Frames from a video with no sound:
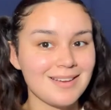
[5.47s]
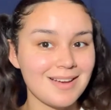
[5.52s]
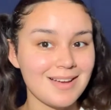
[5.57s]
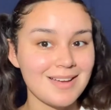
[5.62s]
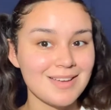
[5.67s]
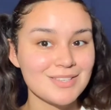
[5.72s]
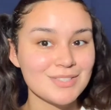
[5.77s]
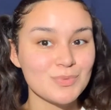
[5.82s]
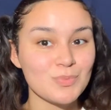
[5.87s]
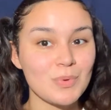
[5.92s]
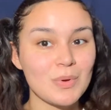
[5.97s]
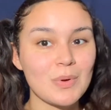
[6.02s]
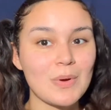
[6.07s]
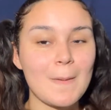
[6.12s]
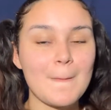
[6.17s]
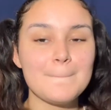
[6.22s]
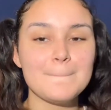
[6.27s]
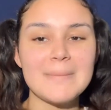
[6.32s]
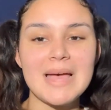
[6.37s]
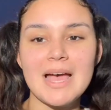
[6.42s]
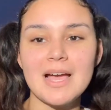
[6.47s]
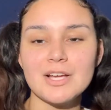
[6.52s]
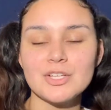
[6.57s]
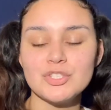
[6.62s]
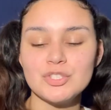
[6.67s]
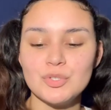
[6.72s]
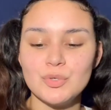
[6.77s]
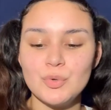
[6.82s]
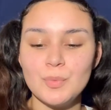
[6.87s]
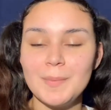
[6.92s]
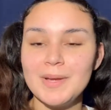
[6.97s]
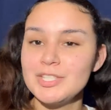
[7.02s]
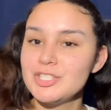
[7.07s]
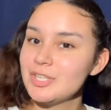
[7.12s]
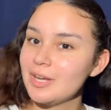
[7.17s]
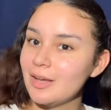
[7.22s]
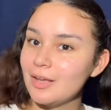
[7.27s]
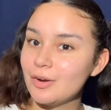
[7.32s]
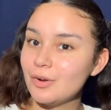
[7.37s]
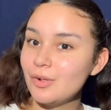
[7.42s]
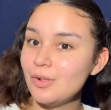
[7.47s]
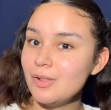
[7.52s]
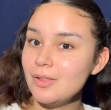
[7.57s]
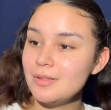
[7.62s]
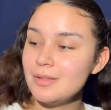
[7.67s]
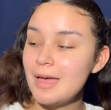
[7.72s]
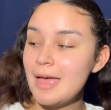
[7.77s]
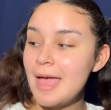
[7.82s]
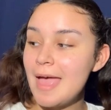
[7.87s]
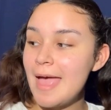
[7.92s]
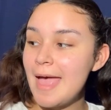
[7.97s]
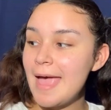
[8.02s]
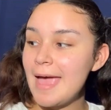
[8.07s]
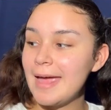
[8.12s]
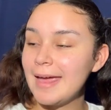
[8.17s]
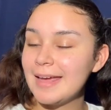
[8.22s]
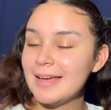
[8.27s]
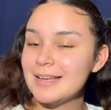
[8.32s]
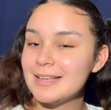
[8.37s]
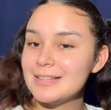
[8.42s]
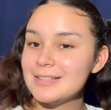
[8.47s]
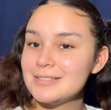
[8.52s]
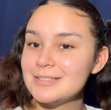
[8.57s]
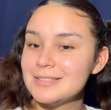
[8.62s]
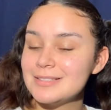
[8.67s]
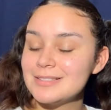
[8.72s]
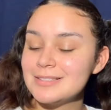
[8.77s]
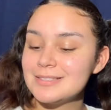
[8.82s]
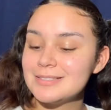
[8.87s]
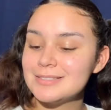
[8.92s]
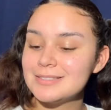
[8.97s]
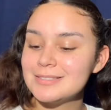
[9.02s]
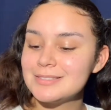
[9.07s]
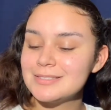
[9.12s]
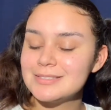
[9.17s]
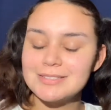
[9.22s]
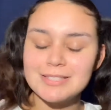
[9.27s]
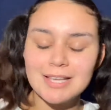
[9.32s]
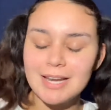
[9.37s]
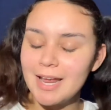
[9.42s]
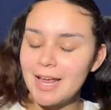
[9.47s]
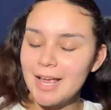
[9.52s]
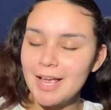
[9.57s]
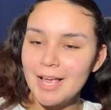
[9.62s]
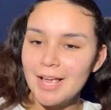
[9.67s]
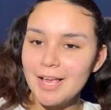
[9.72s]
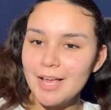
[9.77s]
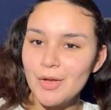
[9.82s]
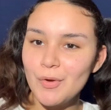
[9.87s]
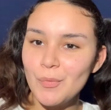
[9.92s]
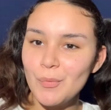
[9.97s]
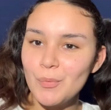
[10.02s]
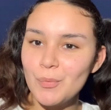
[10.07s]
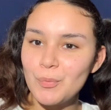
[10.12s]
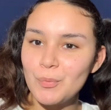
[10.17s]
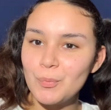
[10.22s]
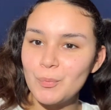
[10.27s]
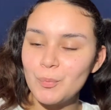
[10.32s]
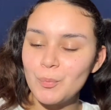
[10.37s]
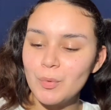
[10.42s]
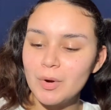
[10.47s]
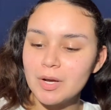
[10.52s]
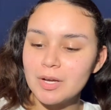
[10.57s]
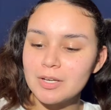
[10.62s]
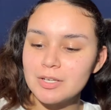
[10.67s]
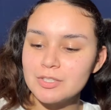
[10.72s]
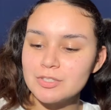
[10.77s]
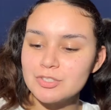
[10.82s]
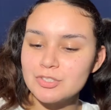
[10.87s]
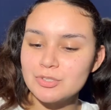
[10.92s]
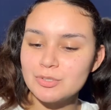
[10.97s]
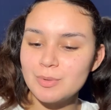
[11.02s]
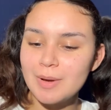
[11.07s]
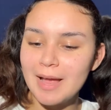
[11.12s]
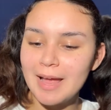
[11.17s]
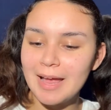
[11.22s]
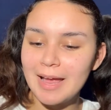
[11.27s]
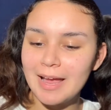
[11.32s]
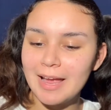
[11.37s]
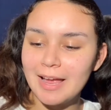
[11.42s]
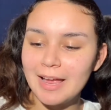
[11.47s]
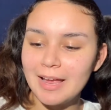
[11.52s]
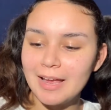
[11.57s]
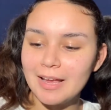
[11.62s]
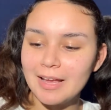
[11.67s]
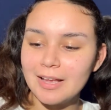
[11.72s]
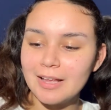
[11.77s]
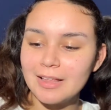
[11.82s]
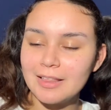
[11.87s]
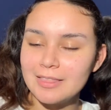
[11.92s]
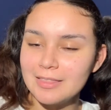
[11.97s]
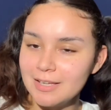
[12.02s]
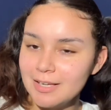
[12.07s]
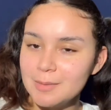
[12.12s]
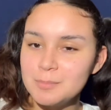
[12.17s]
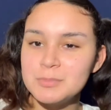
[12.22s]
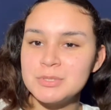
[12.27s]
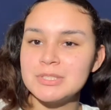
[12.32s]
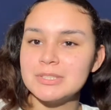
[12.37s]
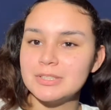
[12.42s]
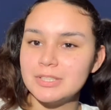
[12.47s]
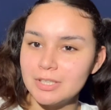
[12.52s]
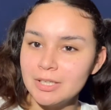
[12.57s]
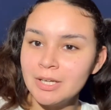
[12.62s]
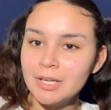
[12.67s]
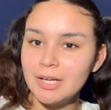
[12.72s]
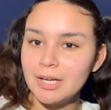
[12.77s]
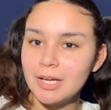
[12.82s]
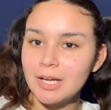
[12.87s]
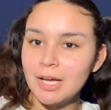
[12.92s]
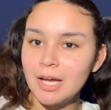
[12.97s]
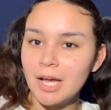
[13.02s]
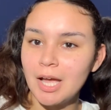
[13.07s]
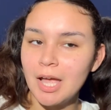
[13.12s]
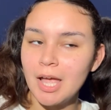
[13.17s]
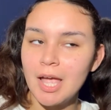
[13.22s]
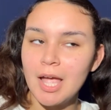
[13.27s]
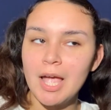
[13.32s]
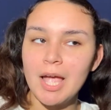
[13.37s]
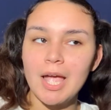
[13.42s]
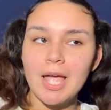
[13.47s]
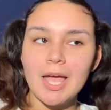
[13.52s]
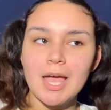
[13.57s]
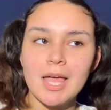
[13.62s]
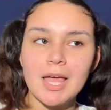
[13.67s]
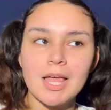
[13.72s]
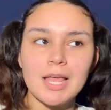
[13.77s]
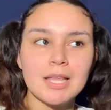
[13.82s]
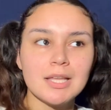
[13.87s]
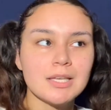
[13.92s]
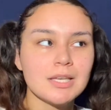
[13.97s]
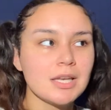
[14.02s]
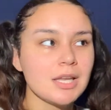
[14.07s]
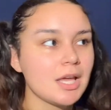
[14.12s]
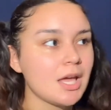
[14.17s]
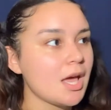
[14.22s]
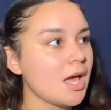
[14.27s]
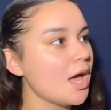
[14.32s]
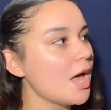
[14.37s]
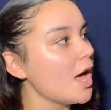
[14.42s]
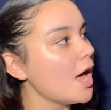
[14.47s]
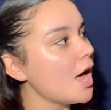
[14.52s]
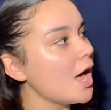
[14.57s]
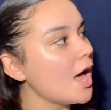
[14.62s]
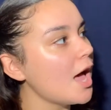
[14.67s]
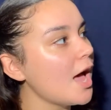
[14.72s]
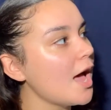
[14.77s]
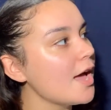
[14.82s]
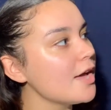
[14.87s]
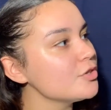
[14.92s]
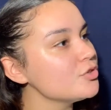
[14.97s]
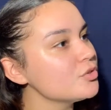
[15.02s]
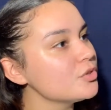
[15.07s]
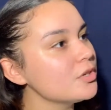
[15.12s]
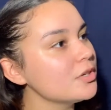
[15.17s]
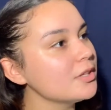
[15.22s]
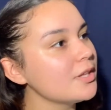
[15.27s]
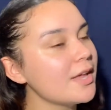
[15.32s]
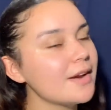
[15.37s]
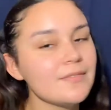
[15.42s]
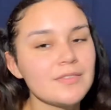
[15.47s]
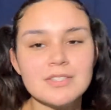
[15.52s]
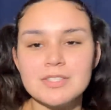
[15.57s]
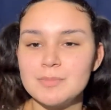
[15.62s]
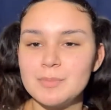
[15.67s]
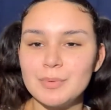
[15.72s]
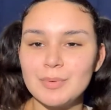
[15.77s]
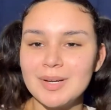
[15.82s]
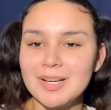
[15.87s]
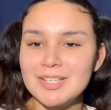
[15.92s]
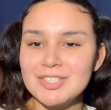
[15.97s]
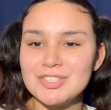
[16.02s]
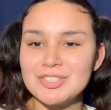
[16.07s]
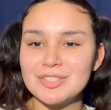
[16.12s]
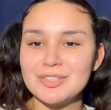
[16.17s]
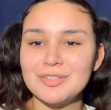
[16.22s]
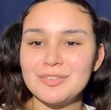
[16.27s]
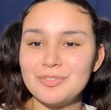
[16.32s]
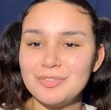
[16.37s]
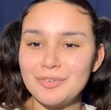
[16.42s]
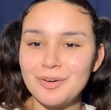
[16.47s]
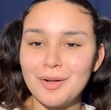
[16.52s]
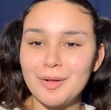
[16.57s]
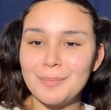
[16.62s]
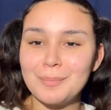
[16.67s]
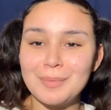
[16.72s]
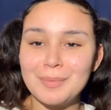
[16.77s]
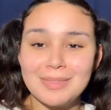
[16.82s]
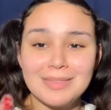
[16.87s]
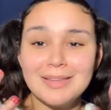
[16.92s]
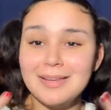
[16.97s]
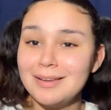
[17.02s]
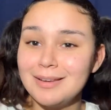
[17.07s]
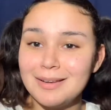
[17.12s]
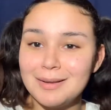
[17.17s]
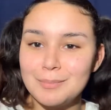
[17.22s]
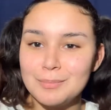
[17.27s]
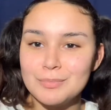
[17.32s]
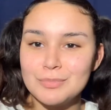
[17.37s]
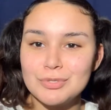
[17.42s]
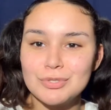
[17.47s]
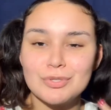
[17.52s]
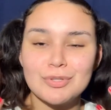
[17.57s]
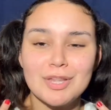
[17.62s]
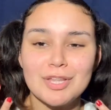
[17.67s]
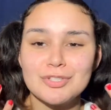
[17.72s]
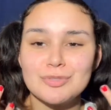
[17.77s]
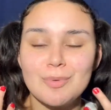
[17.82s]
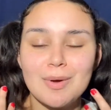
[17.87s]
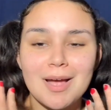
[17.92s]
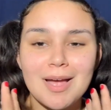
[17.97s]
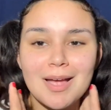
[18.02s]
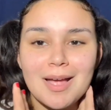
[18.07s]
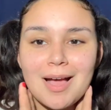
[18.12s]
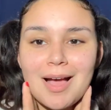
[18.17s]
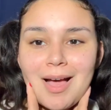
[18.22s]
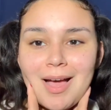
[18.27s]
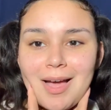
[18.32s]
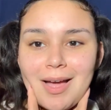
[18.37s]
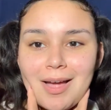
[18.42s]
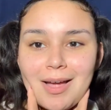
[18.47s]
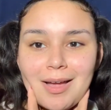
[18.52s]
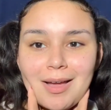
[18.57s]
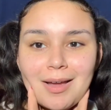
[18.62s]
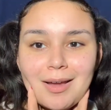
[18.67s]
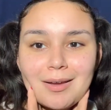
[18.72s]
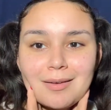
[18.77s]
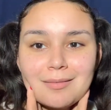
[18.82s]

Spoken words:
guys, welcome back to my channel, and today we're gonna do a themed look. And I draw a lot of inspiration from themes, so that's why I